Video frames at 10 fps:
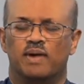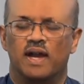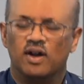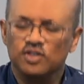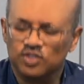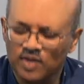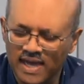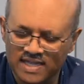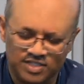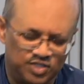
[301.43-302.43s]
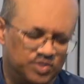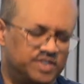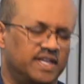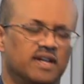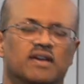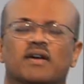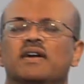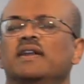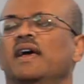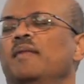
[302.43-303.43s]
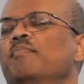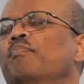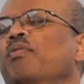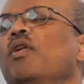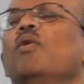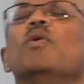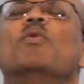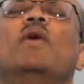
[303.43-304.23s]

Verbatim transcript: But I also ask that you would set a guard and blow